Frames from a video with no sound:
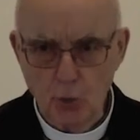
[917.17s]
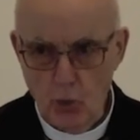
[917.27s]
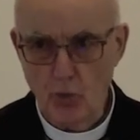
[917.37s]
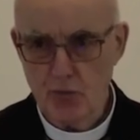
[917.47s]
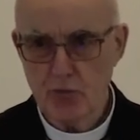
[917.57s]

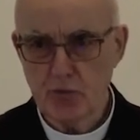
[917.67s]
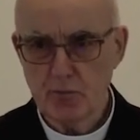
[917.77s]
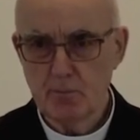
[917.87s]
laws.